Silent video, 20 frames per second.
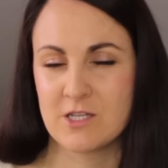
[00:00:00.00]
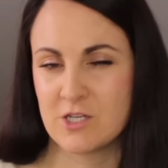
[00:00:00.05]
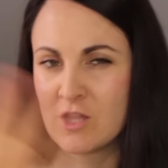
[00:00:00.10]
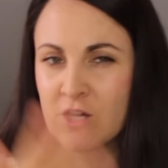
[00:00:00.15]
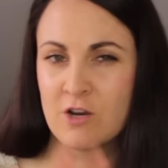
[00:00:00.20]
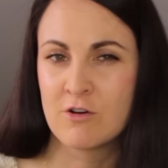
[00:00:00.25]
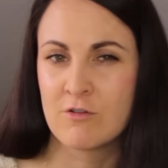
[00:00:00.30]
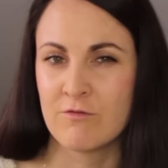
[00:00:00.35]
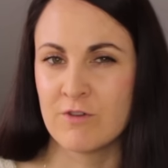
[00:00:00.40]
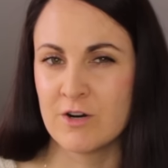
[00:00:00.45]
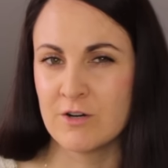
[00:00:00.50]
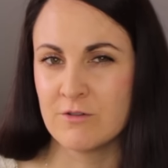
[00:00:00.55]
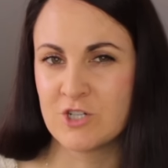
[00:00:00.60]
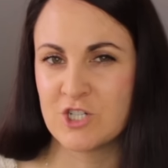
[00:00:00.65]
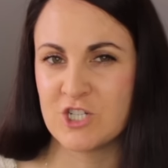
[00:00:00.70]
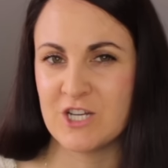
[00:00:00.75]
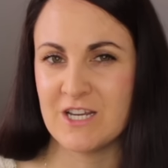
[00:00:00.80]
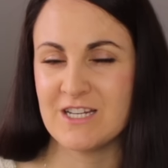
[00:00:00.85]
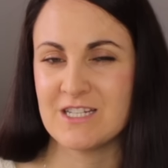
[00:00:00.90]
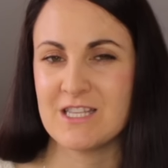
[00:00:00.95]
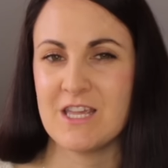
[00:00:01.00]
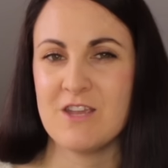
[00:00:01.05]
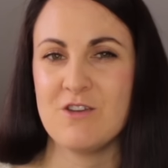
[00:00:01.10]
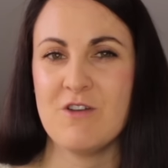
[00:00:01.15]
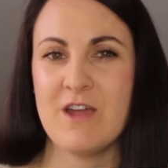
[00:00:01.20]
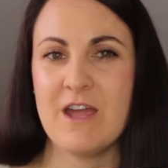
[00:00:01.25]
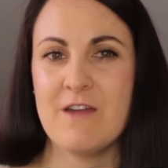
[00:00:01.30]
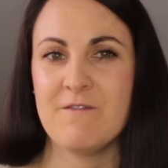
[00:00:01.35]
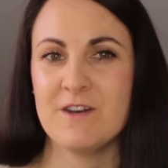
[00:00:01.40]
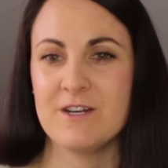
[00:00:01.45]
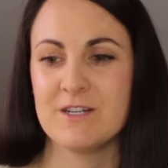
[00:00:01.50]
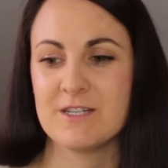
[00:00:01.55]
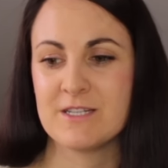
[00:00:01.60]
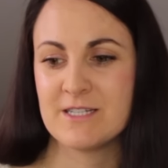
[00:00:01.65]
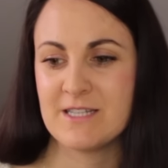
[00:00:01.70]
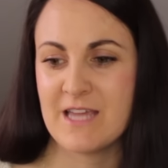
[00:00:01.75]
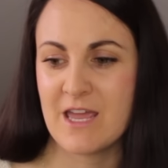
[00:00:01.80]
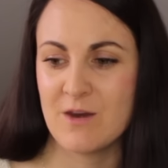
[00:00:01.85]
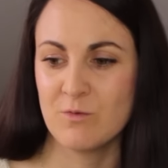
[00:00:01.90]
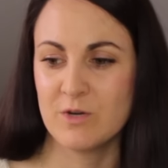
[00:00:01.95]
the grilled cheese that you have in a
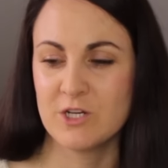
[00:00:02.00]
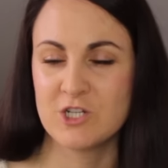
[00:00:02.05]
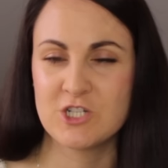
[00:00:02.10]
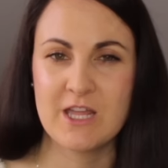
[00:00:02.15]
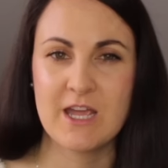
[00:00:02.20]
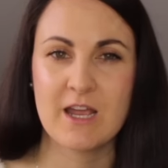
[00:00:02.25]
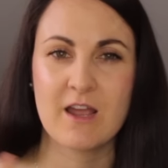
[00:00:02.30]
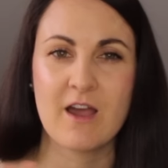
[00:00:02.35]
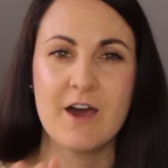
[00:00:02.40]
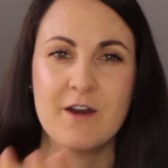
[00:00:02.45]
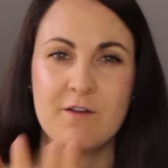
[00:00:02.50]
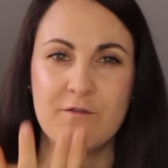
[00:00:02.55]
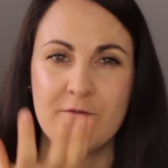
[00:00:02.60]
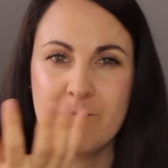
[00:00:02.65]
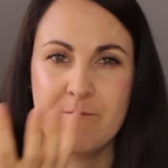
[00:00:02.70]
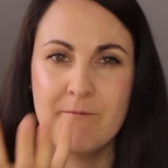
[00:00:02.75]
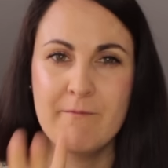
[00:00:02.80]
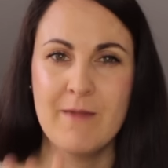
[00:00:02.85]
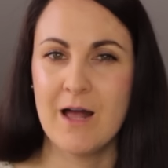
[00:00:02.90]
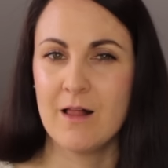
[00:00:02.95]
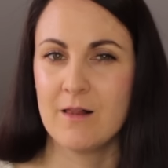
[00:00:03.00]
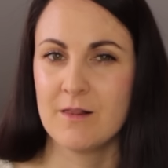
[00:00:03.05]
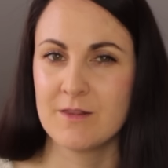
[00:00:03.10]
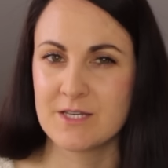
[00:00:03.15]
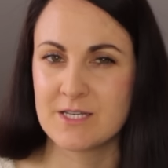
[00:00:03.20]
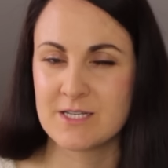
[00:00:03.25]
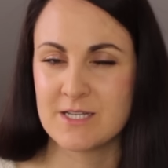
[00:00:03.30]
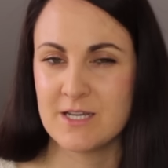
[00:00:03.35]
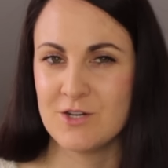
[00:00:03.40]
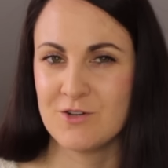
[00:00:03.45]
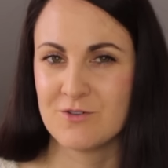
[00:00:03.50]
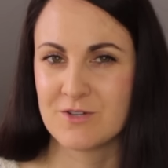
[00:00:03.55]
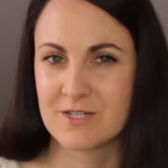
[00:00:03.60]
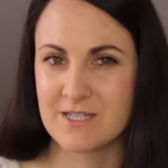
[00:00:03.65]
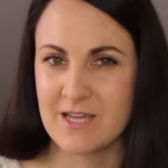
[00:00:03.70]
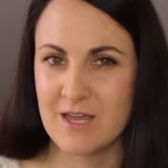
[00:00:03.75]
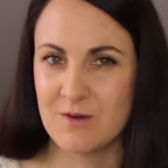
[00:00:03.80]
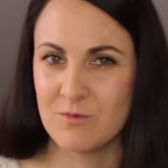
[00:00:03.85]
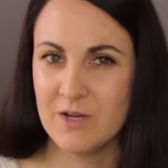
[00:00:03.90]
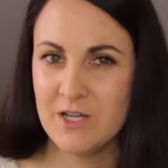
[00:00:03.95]
sandwich that kind of melts in your
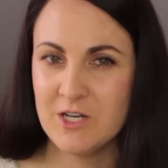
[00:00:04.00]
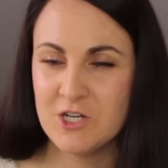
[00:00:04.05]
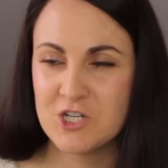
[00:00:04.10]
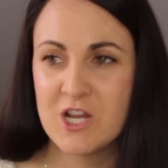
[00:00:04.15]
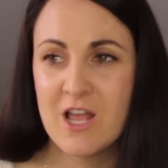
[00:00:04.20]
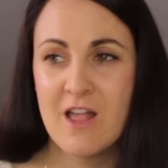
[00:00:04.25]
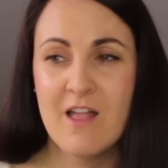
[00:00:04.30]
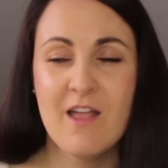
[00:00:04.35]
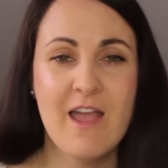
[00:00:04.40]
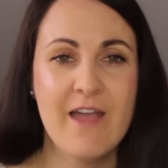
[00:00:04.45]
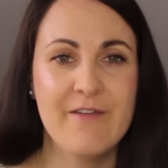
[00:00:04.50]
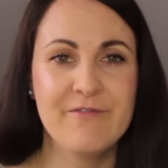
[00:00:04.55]
sandwich.